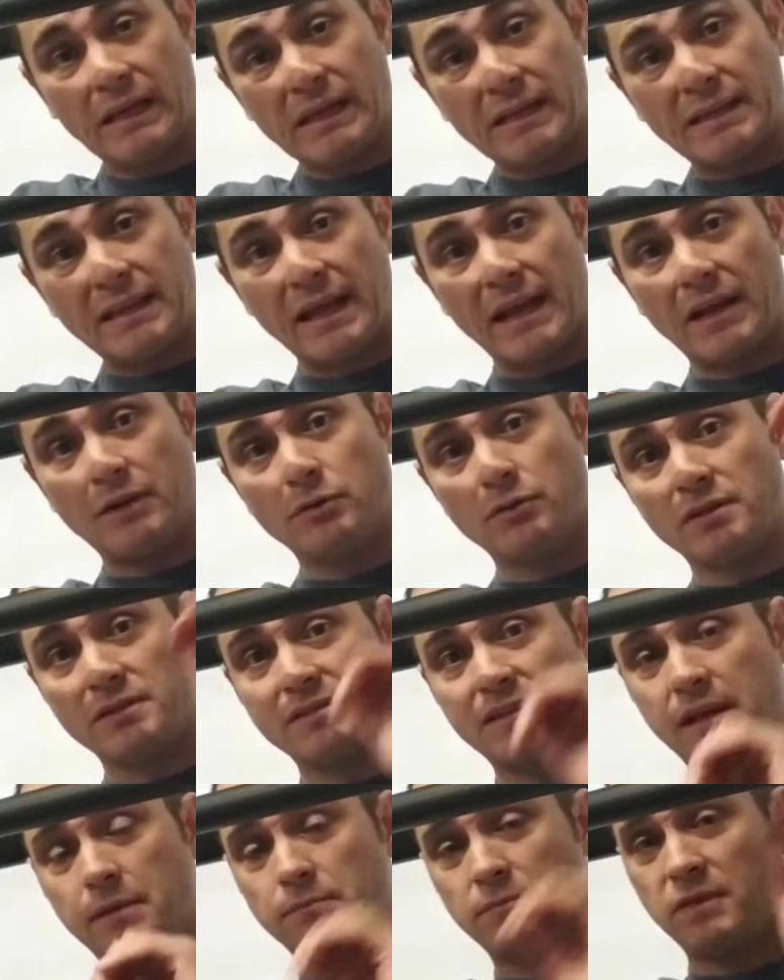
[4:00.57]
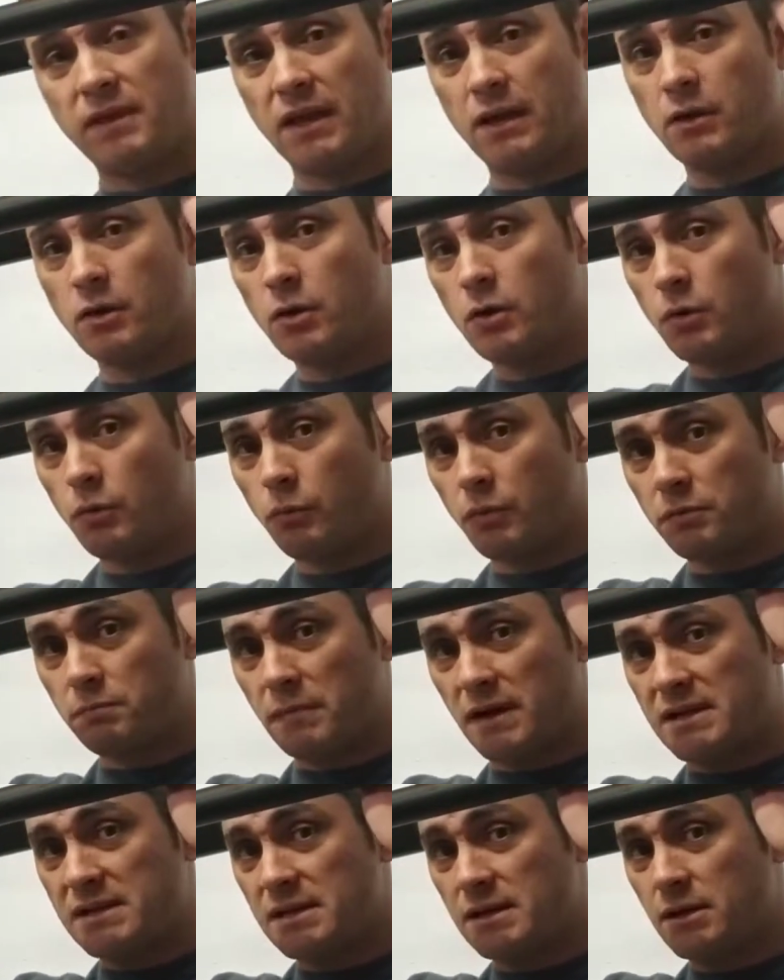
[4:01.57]
Then I do the same thing with
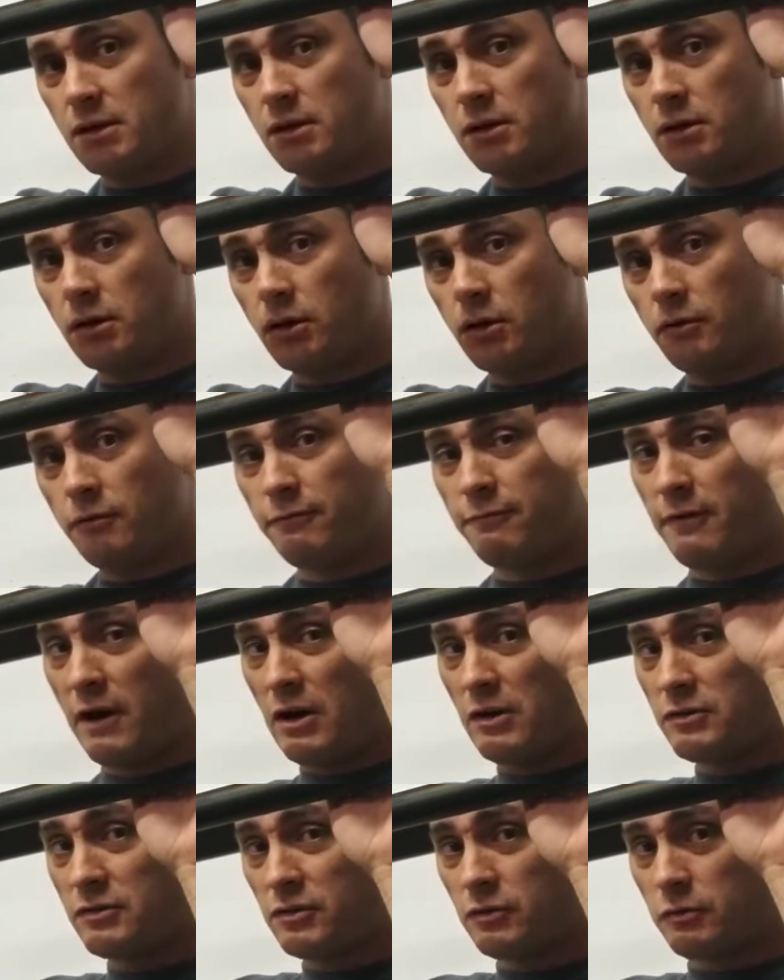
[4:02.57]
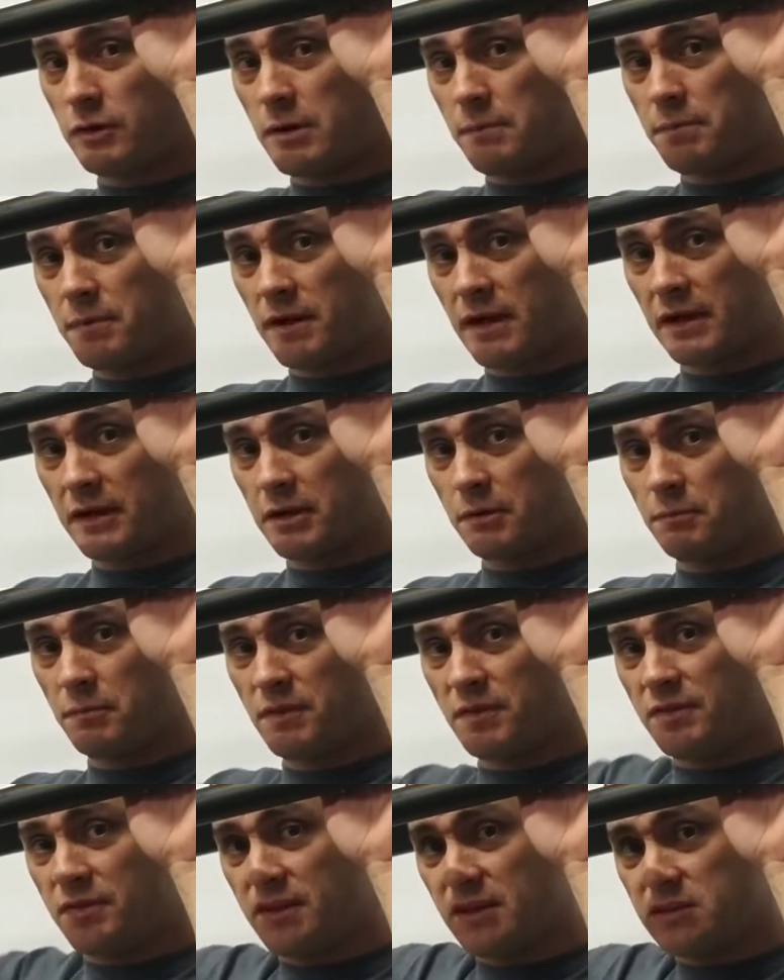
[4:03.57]
my false grip. I
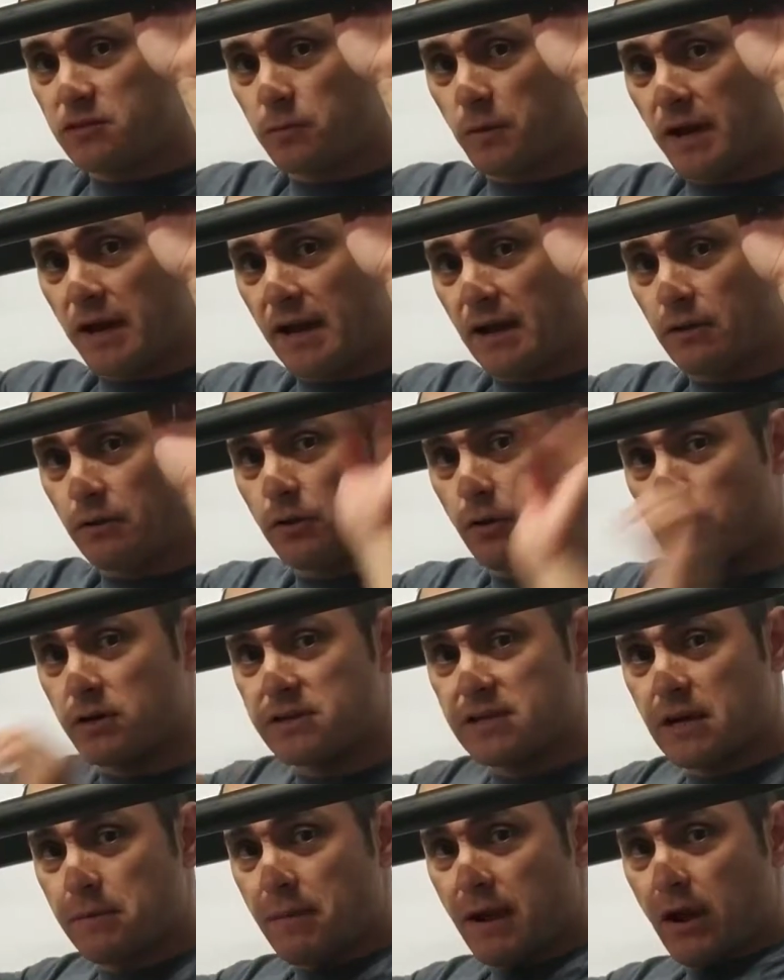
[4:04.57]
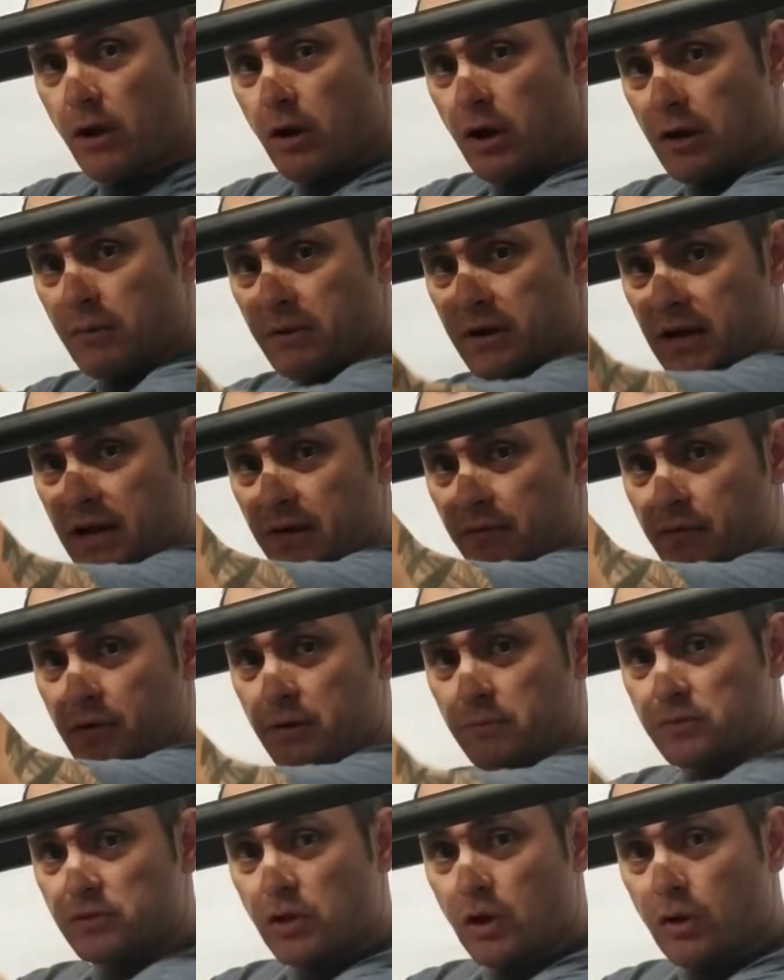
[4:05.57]
come this way. Notice how my arm kind of
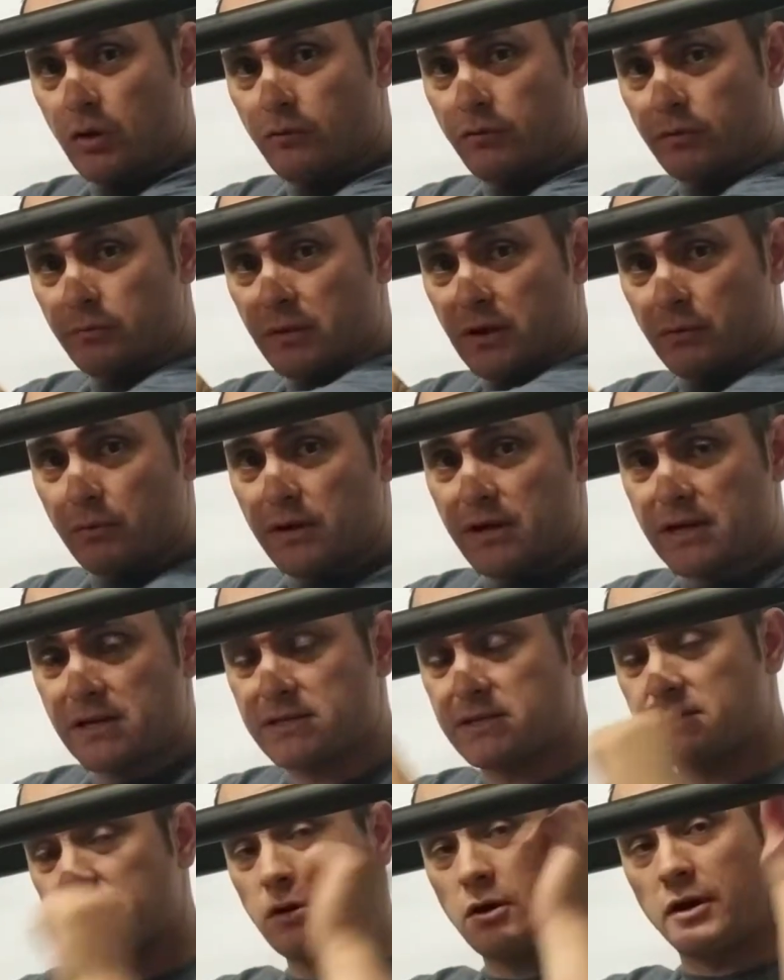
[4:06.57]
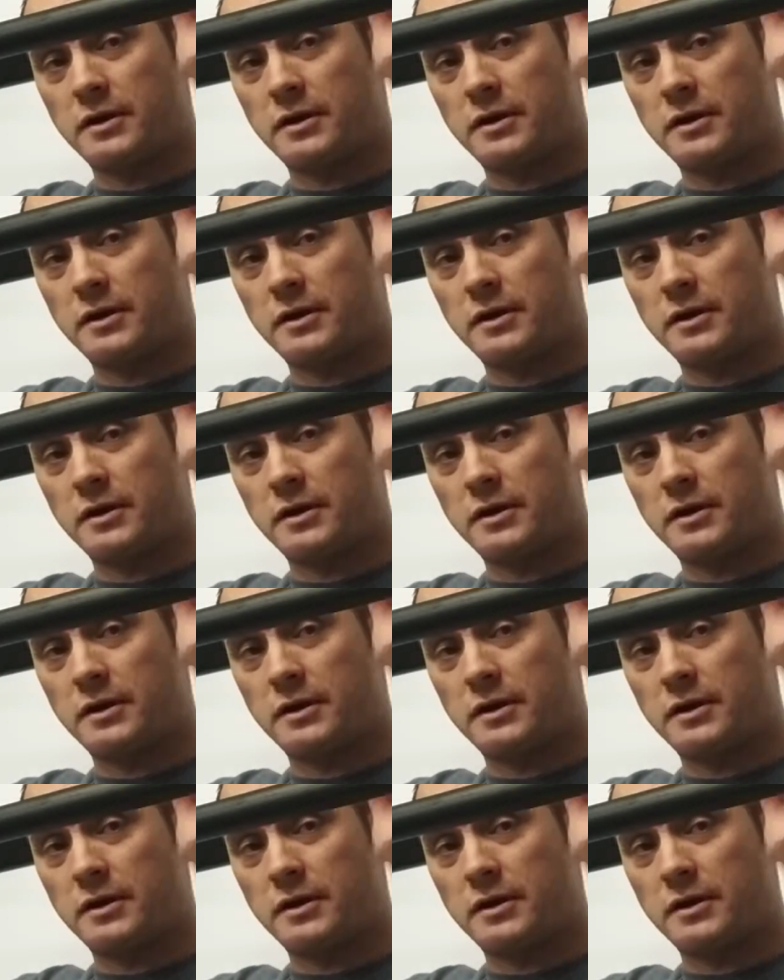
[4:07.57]
comes over my wrist,